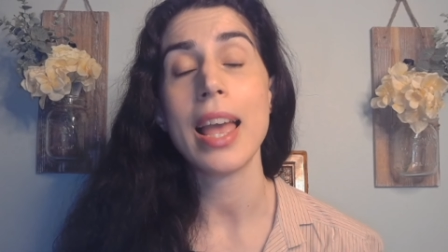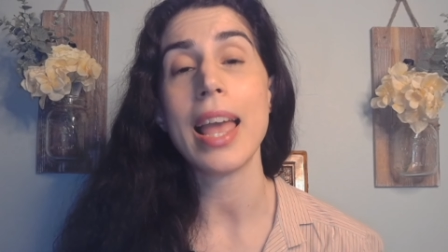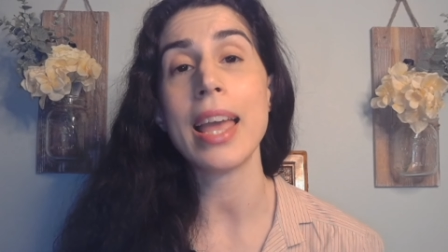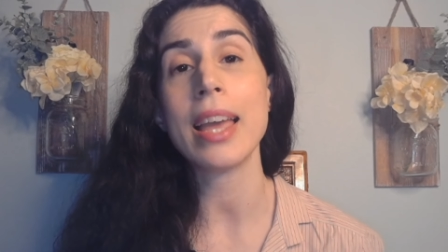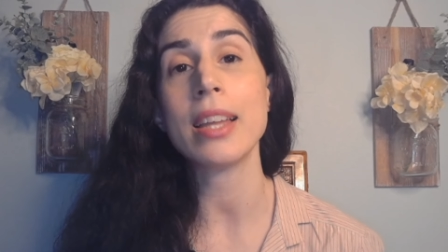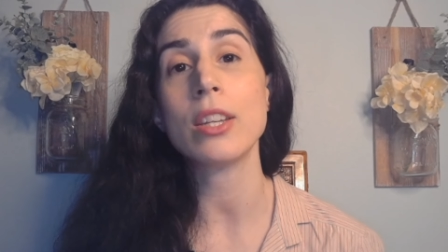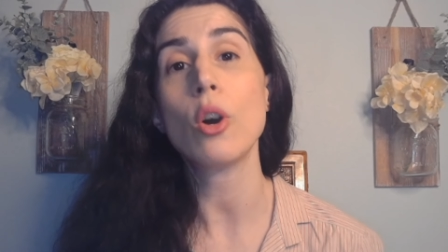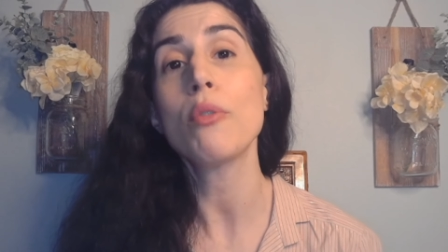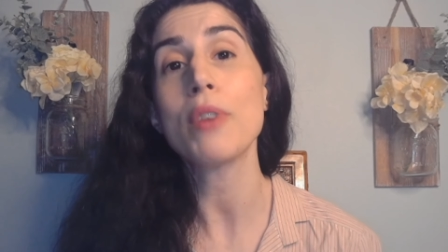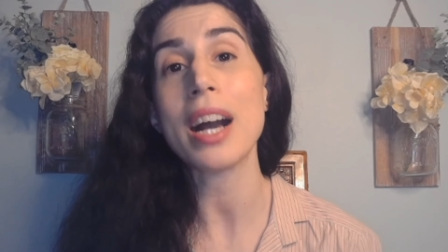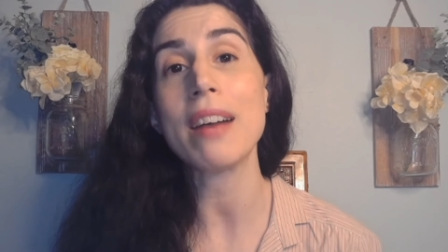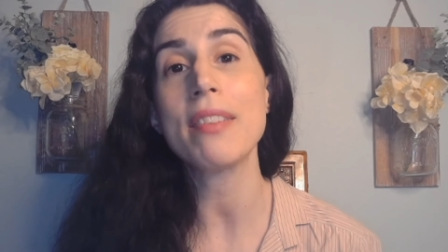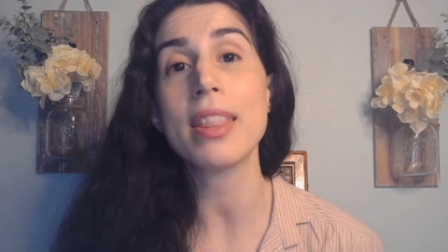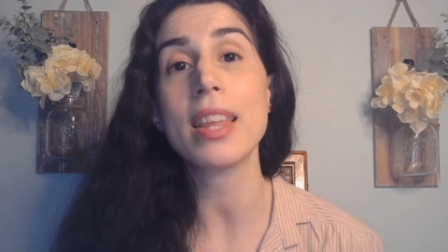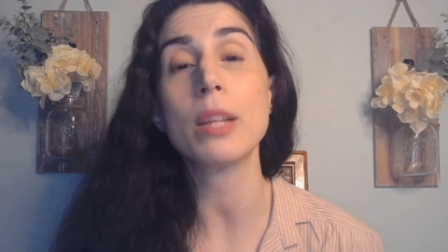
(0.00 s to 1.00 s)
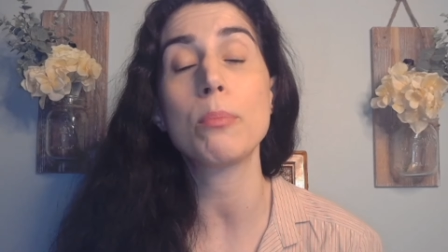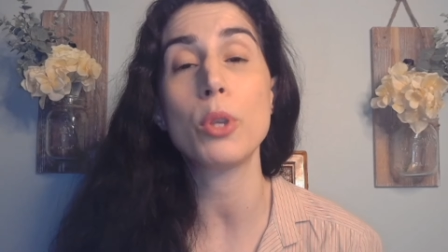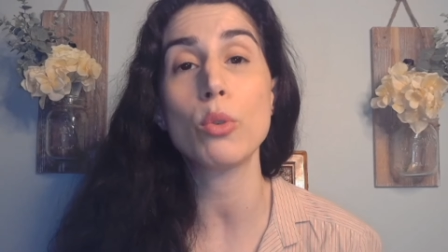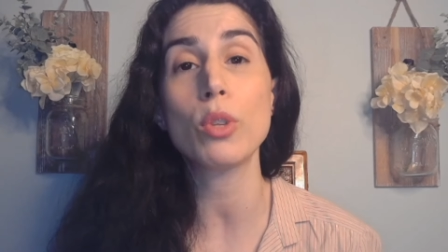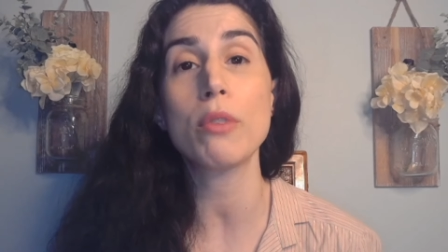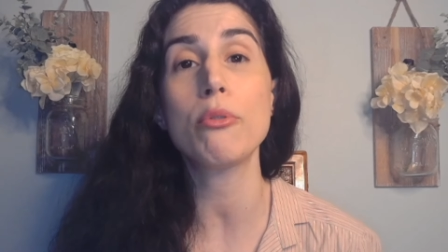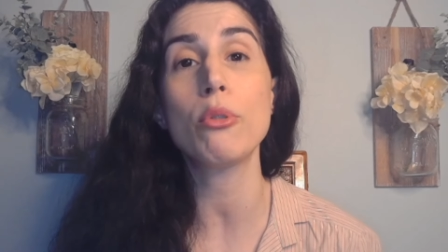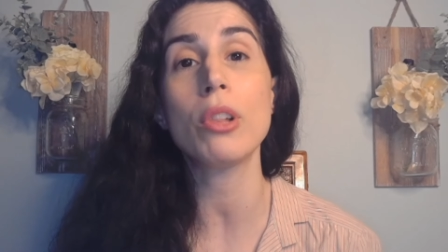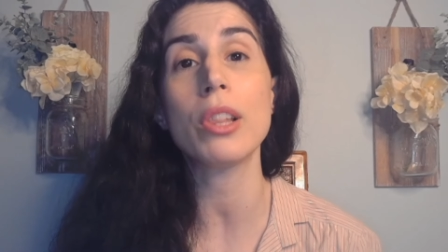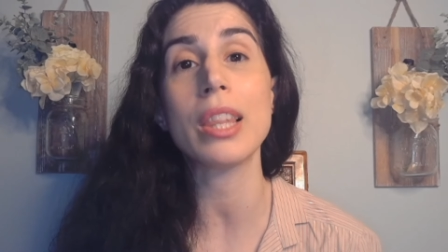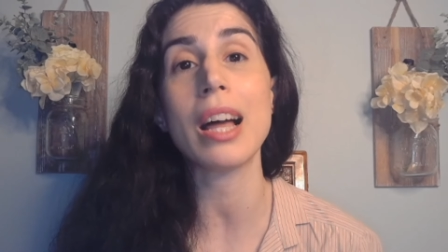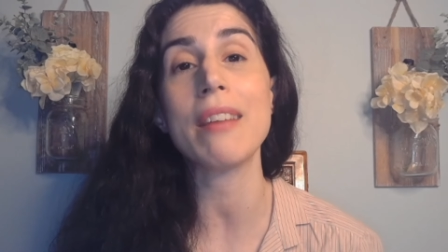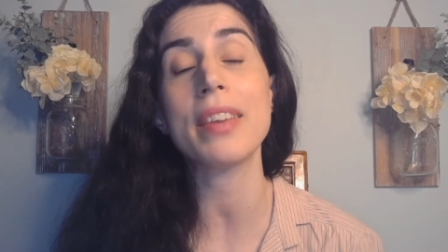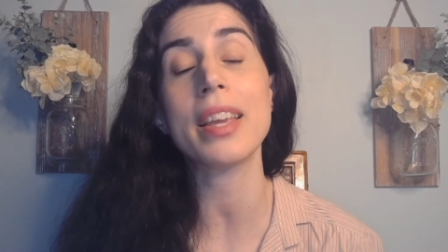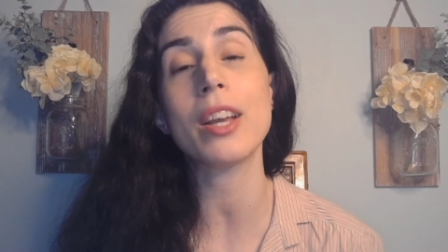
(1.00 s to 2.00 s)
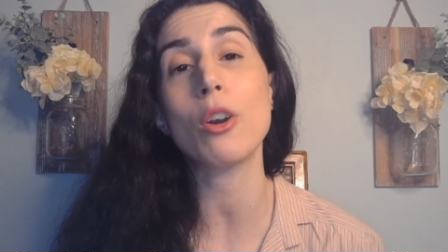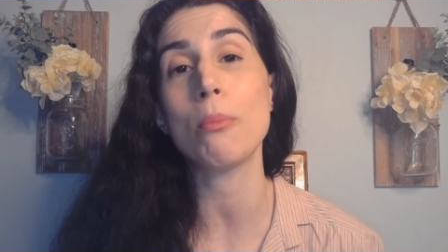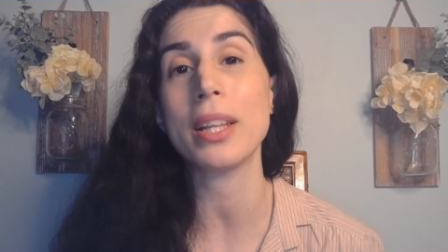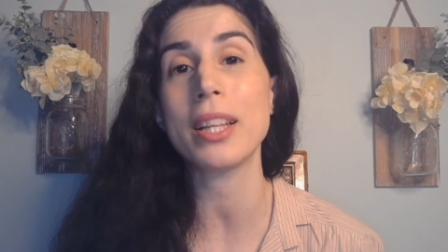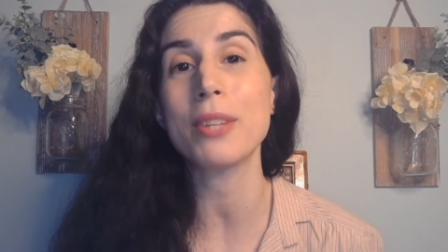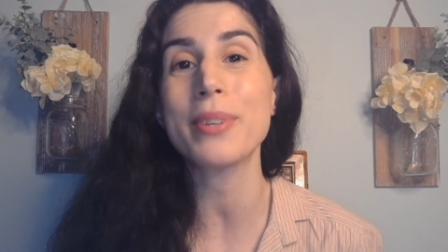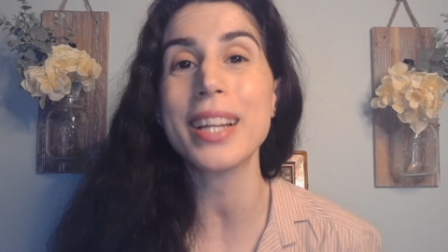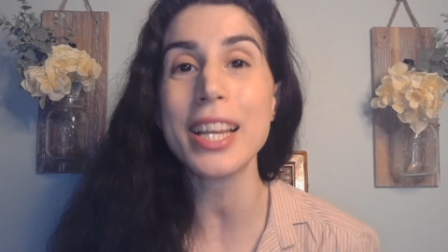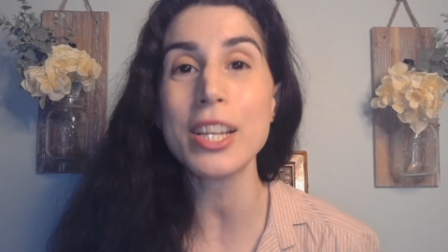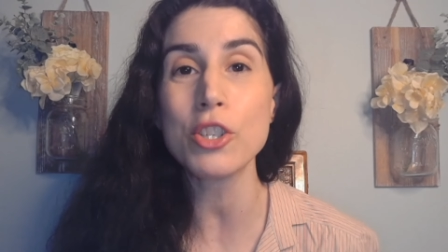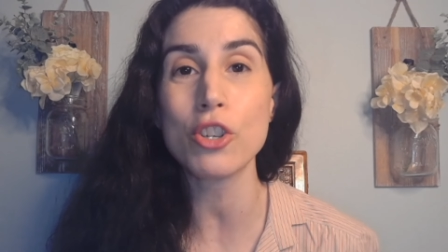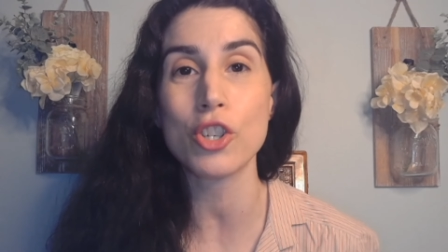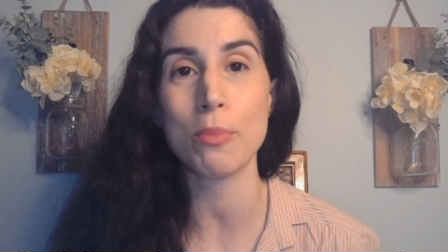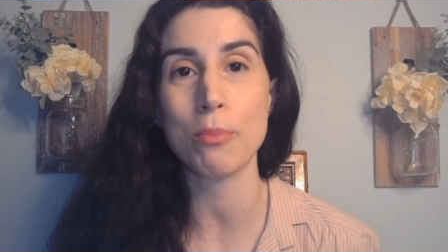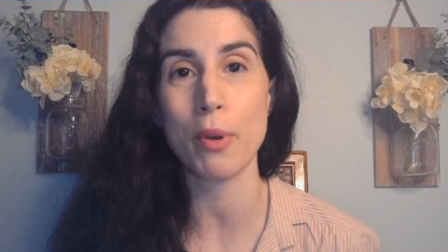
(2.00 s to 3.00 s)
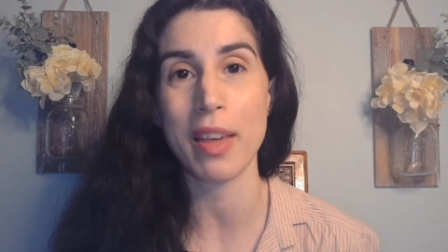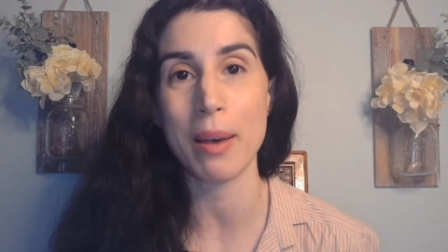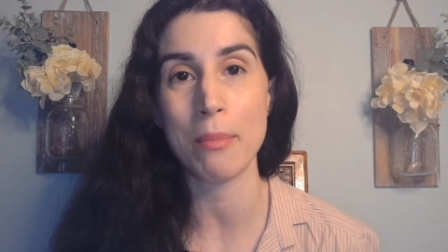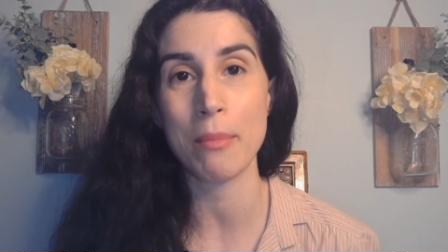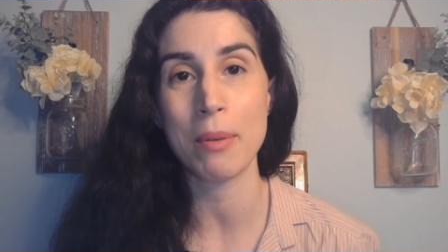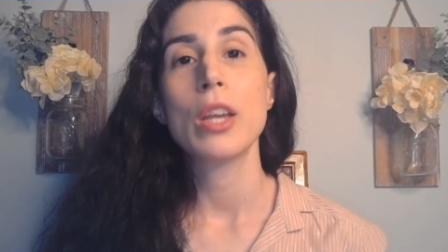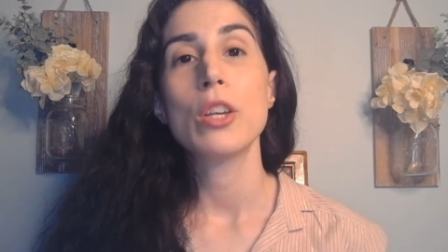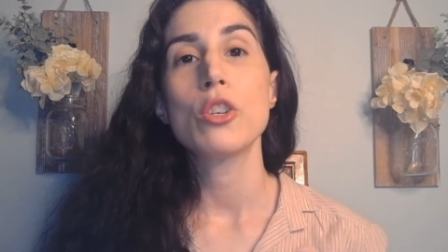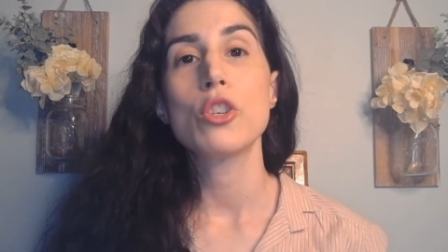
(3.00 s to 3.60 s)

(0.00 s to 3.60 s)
and of having that beautiful, loving, committed relationship with them.